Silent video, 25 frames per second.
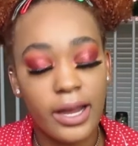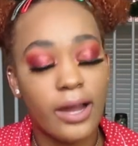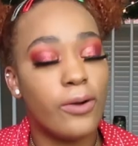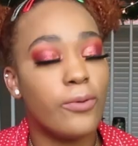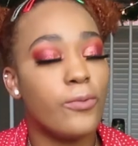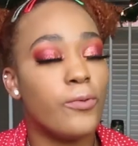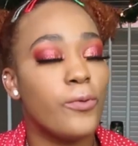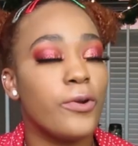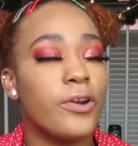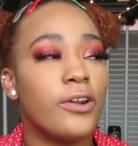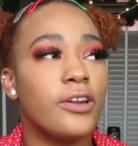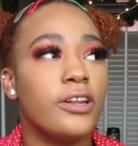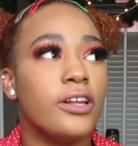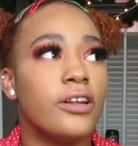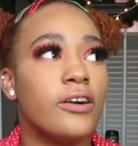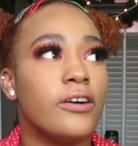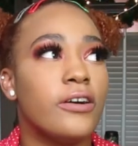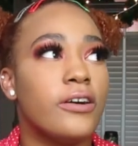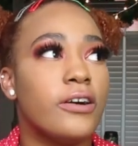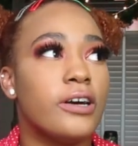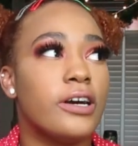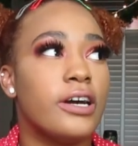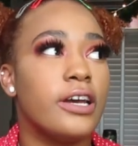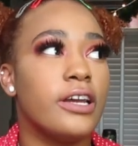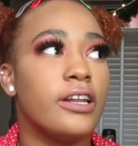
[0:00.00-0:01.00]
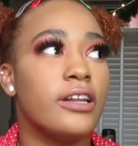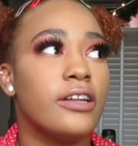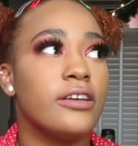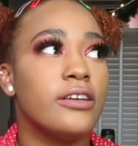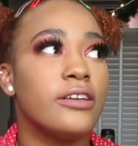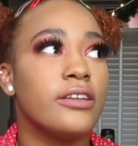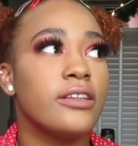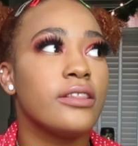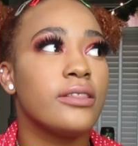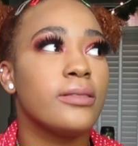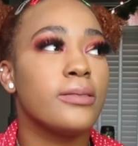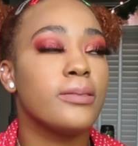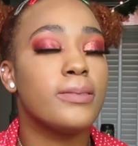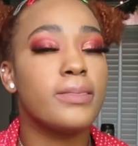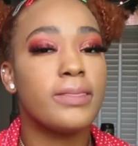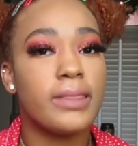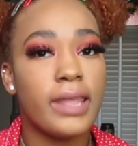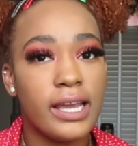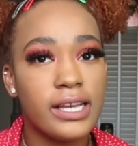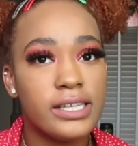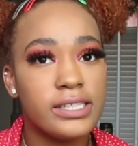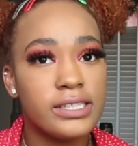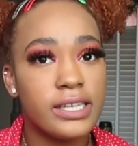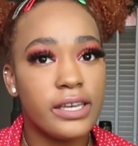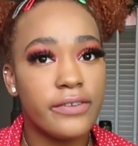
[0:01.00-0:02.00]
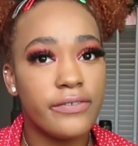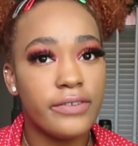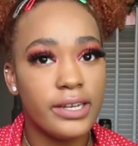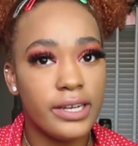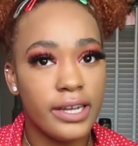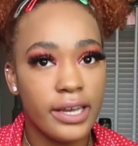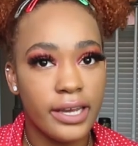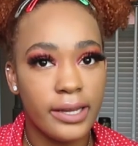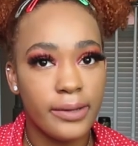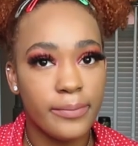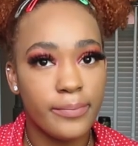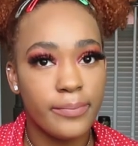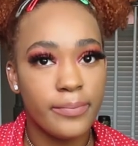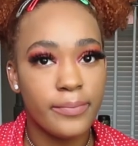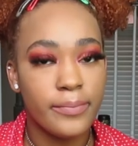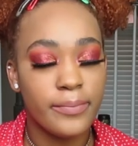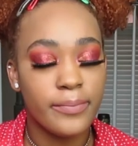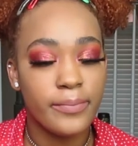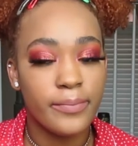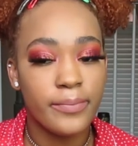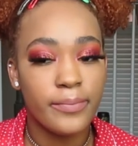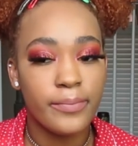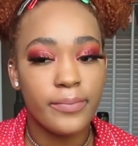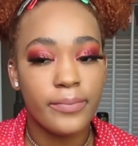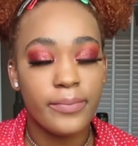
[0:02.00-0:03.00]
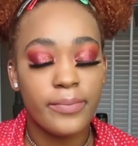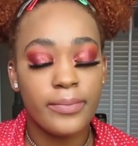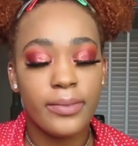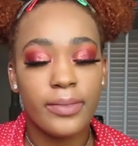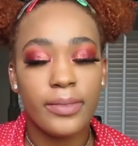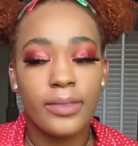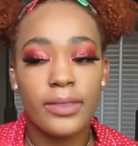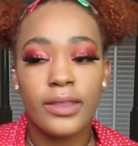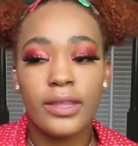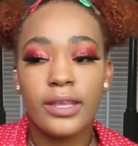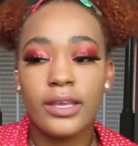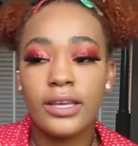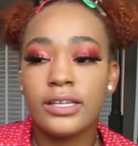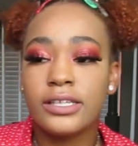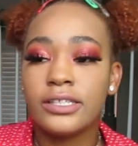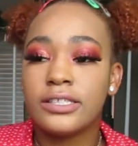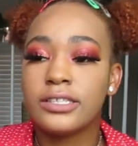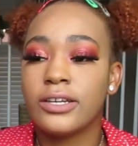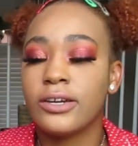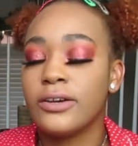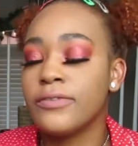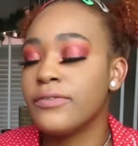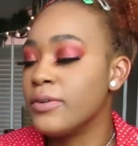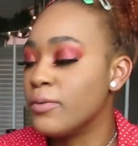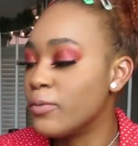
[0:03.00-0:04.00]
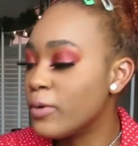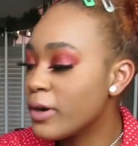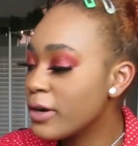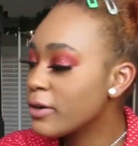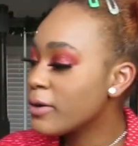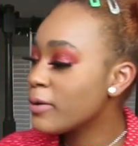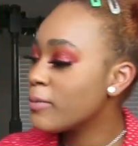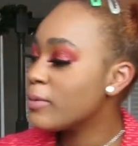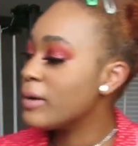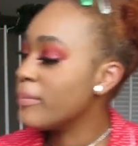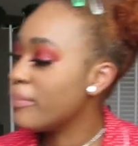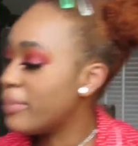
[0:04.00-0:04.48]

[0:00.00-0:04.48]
I ordered it on Thanksgiving Day. So if you're wondering